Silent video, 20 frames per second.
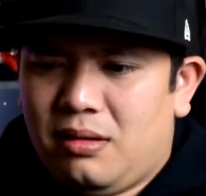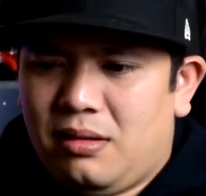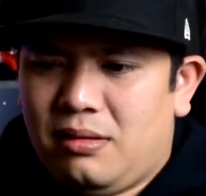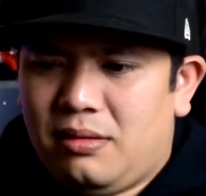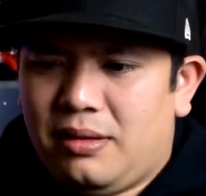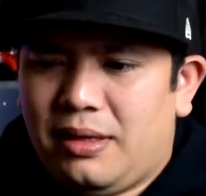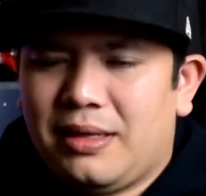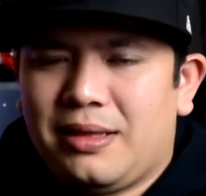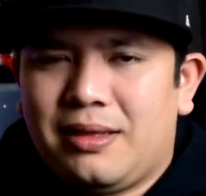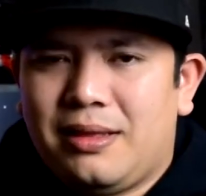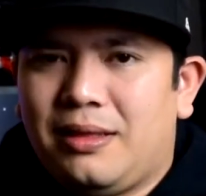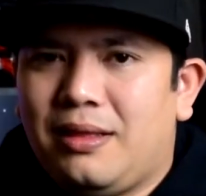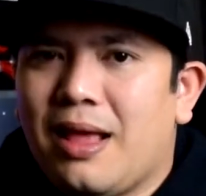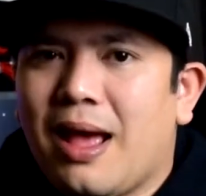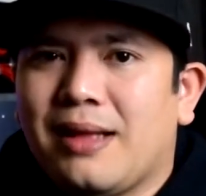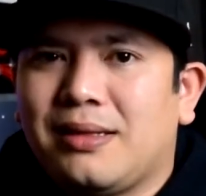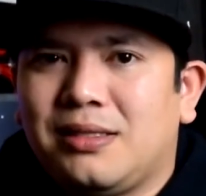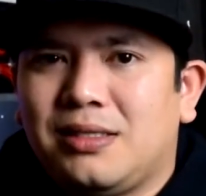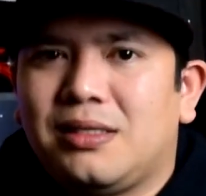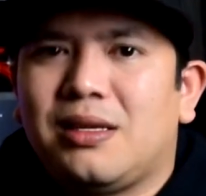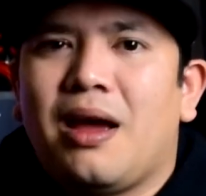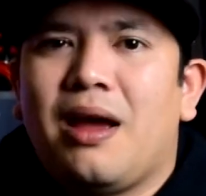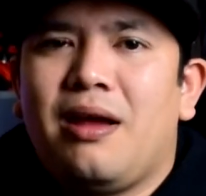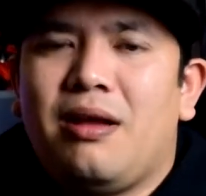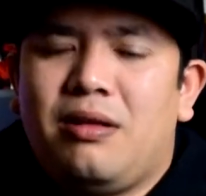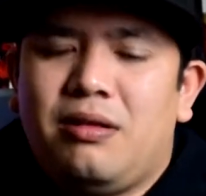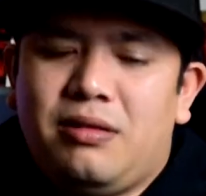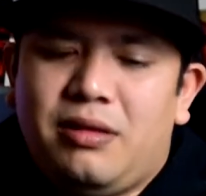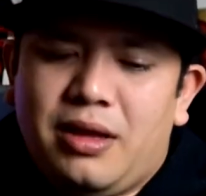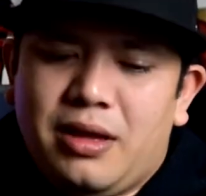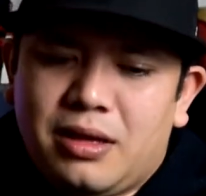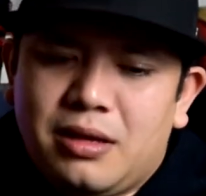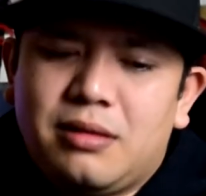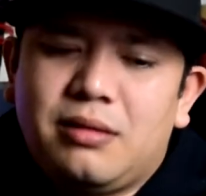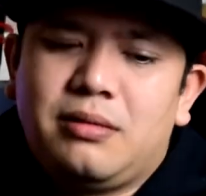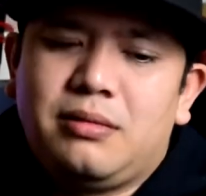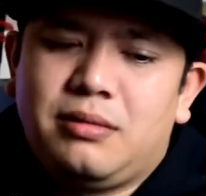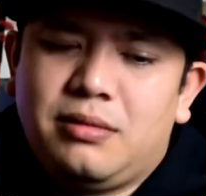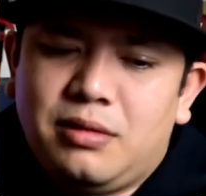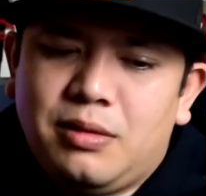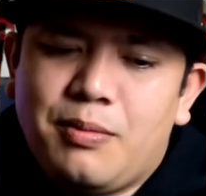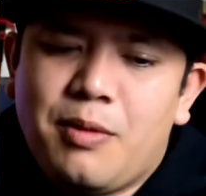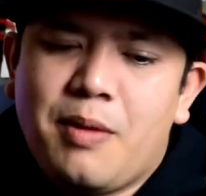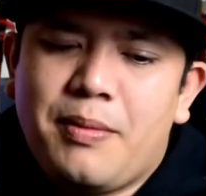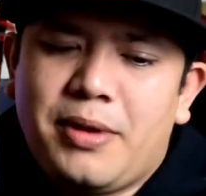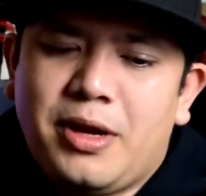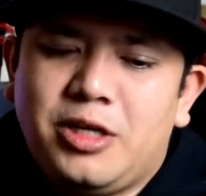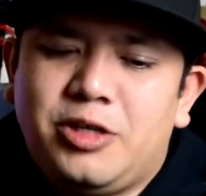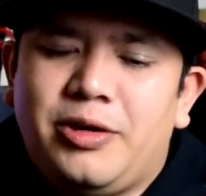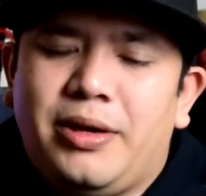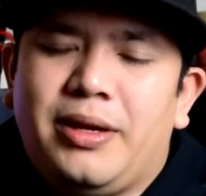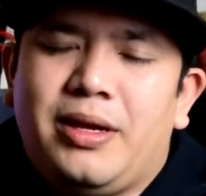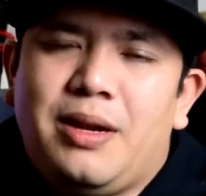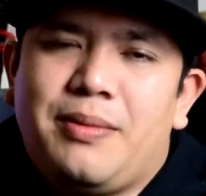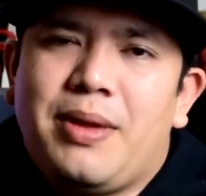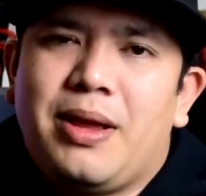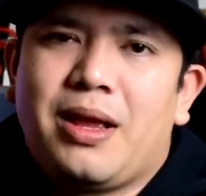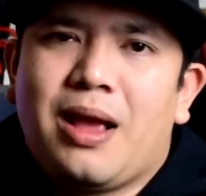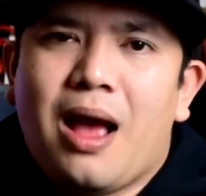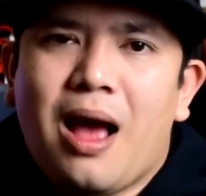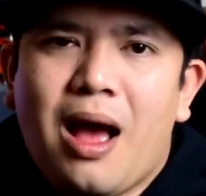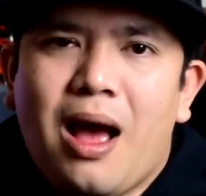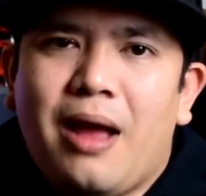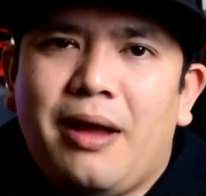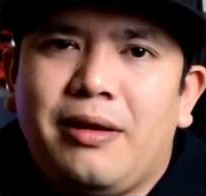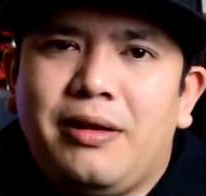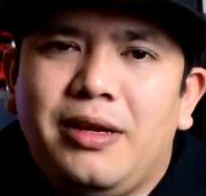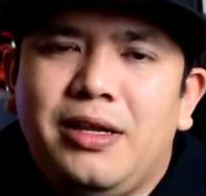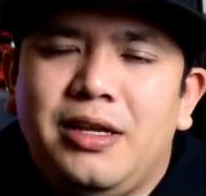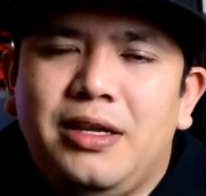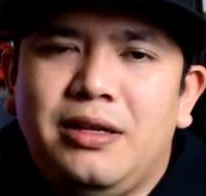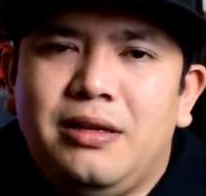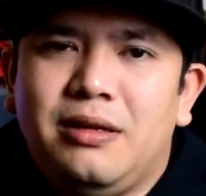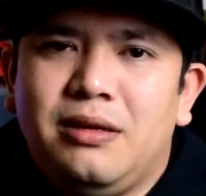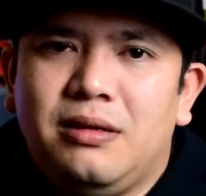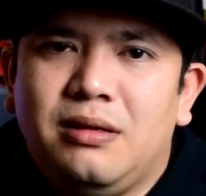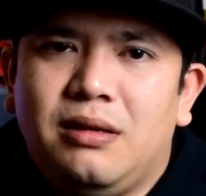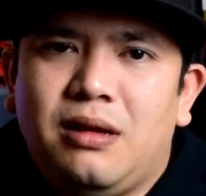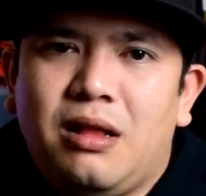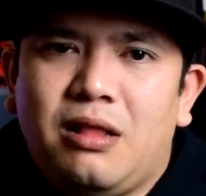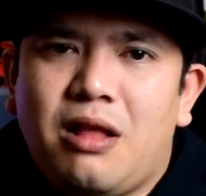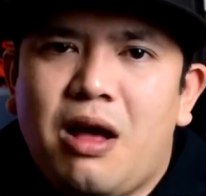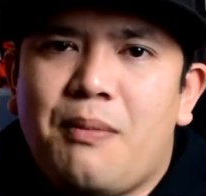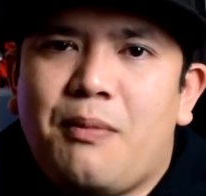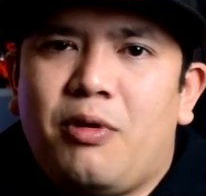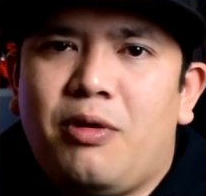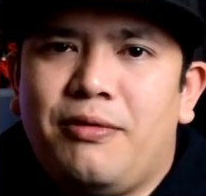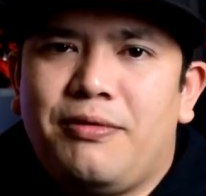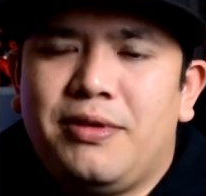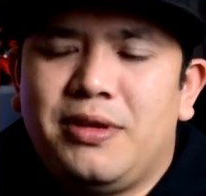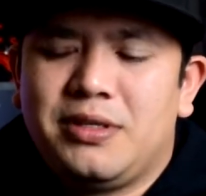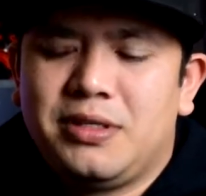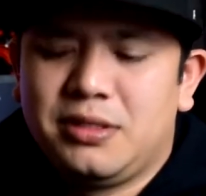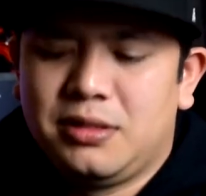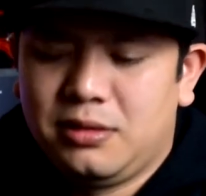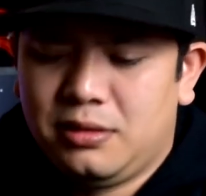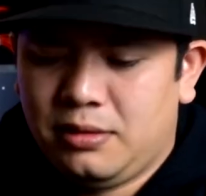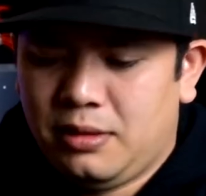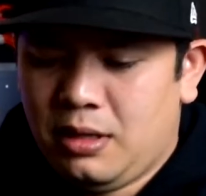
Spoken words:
Like that style, like the moment I drink it, I'm like, I need a lot more of this.